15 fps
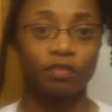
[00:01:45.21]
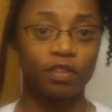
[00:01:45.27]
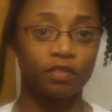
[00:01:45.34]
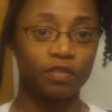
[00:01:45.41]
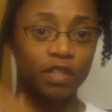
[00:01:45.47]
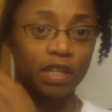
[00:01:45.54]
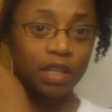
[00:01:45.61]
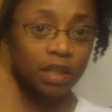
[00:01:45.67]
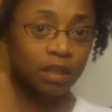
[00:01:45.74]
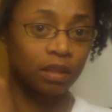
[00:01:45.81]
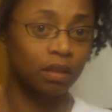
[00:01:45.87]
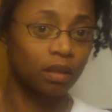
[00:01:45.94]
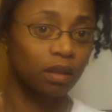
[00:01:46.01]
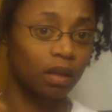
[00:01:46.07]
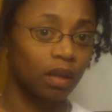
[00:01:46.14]
to
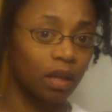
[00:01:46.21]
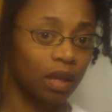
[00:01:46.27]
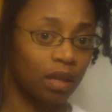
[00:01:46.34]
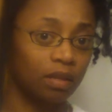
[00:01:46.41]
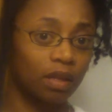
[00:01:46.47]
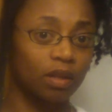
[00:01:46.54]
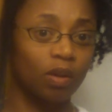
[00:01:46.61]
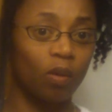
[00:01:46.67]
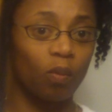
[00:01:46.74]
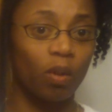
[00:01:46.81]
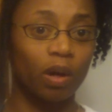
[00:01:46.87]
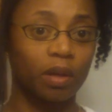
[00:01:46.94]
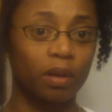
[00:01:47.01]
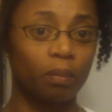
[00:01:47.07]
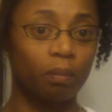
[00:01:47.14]
15 because I don't
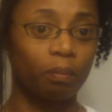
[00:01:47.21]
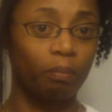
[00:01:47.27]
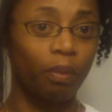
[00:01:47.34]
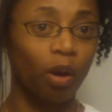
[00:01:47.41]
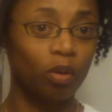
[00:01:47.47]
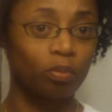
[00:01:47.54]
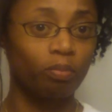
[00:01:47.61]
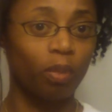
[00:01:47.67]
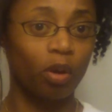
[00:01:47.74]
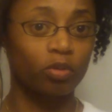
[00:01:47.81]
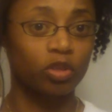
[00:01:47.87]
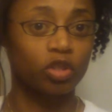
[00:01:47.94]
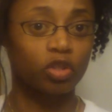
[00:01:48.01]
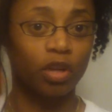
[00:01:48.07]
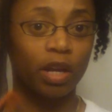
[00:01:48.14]
want it bone,
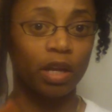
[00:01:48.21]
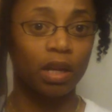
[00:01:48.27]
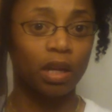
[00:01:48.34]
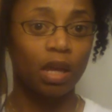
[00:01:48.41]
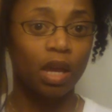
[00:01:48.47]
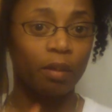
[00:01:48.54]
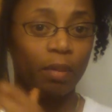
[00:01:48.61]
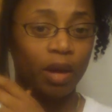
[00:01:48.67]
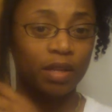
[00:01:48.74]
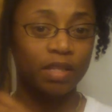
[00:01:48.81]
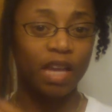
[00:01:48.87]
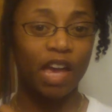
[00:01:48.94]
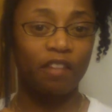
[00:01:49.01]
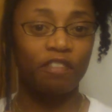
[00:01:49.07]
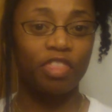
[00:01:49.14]
bone straight
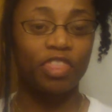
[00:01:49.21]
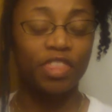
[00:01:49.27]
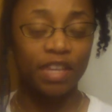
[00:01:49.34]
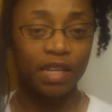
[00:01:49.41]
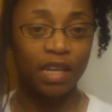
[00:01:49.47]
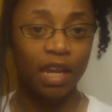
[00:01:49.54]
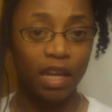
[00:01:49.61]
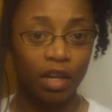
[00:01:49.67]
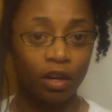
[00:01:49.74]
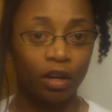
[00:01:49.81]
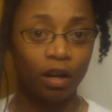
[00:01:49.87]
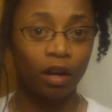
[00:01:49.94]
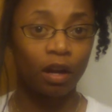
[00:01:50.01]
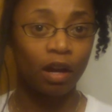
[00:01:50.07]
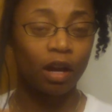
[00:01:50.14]
because I have thin
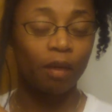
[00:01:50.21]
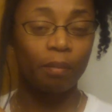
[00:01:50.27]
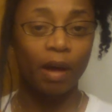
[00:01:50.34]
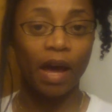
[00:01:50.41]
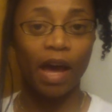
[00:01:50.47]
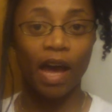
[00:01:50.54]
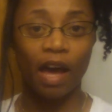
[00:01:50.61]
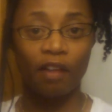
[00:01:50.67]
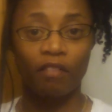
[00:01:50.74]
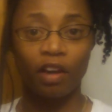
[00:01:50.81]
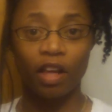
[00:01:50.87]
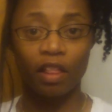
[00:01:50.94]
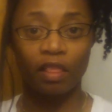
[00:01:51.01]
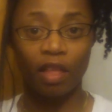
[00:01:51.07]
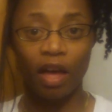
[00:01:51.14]
hair, but I
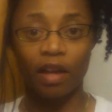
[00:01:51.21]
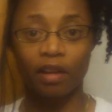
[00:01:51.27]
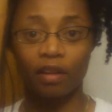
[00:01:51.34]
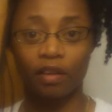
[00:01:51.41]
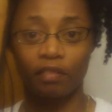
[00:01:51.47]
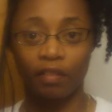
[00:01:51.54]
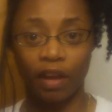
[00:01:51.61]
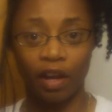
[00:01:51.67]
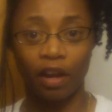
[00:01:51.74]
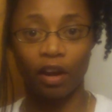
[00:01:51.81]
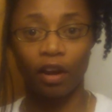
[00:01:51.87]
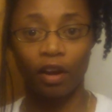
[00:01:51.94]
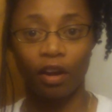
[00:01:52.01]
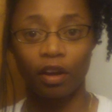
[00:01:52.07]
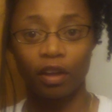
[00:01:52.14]
have a lot of
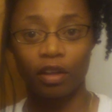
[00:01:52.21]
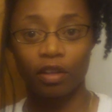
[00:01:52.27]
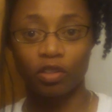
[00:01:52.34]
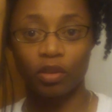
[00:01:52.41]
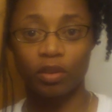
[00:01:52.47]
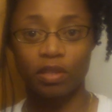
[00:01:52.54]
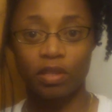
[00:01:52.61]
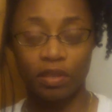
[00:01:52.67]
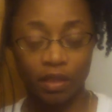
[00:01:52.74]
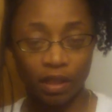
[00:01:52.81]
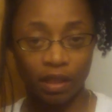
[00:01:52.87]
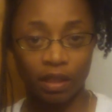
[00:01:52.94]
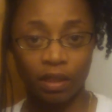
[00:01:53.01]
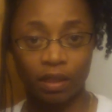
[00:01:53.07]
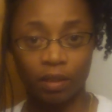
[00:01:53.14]
hair. So it's
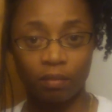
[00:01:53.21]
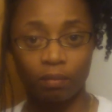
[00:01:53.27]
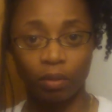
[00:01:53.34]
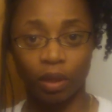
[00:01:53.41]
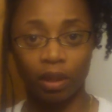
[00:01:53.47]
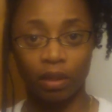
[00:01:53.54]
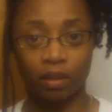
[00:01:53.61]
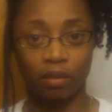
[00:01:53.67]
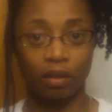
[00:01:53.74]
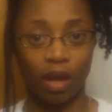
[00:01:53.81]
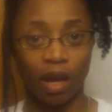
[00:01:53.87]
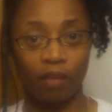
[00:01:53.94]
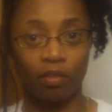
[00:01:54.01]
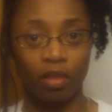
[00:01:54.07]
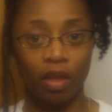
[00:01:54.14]
thin, but I
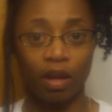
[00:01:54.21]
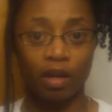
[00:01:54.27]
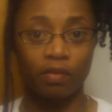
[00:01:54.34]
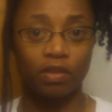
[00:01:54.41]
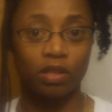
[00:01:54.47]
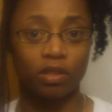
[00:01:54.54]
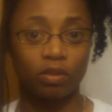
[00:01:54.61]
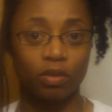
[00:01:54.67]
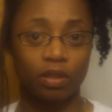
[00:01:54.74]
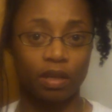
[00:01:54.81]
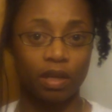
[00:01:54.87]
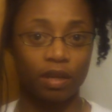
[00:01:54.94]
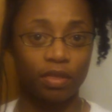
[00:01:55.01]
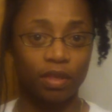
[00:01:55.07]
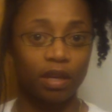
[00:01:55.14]
have a lot of it, so it's
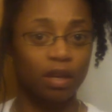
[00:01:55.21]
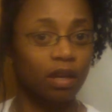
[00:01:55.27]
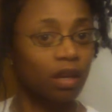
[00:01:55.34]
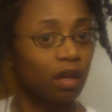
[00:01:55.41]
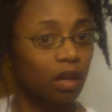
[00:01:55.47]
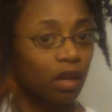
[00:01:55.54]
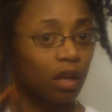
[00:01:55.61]
like thick.